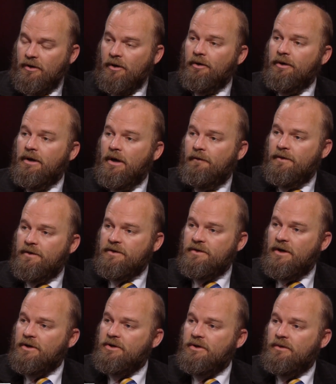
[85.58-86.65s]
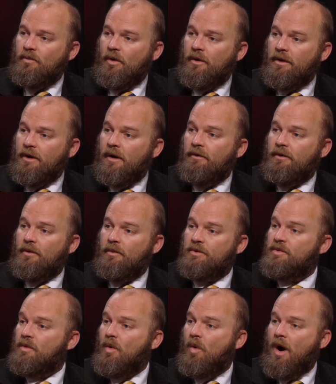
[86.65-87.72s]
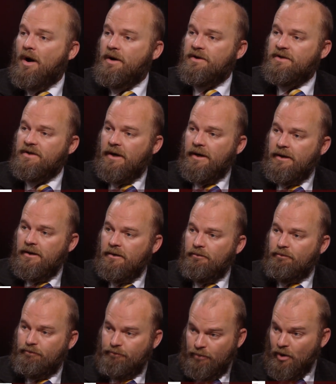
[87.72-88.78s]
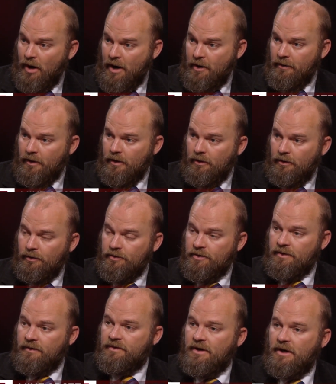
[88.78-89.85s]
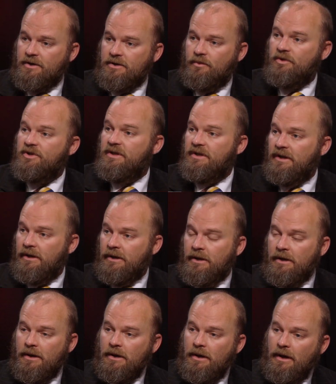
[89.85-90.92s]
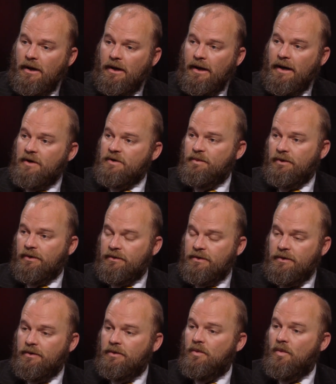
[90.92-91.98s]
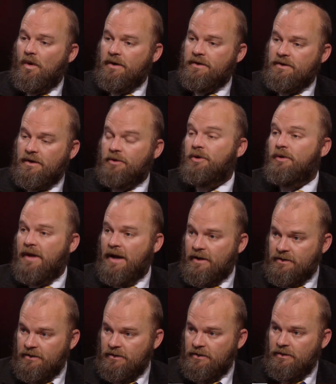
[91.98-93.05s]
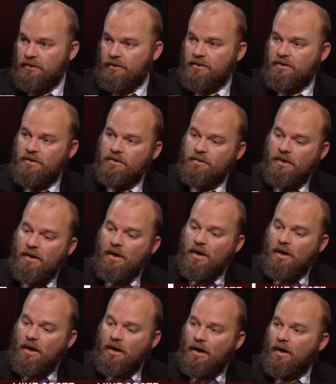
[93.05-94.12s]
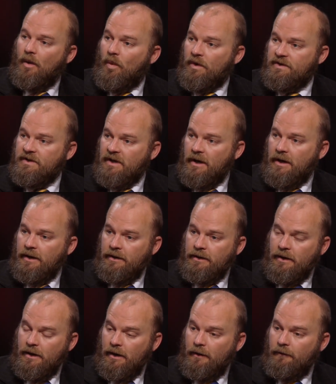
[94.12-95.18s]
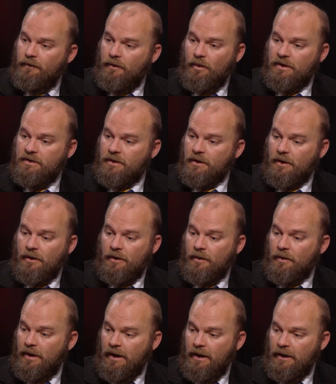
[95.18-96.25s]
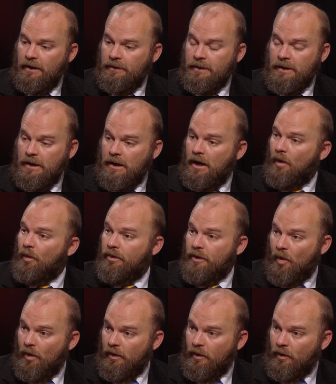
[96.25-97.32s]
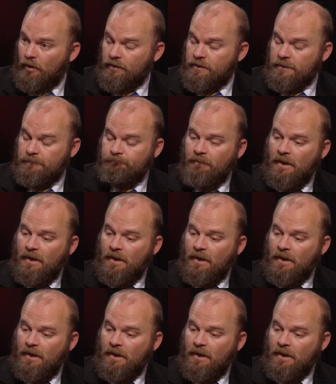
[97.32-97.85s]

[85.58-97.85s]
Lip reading: early enough in the session where the governor was required to sign it prior to the conclusion of session, which he did. House Bill 2002, was signed a few weeks ago and with no withholds.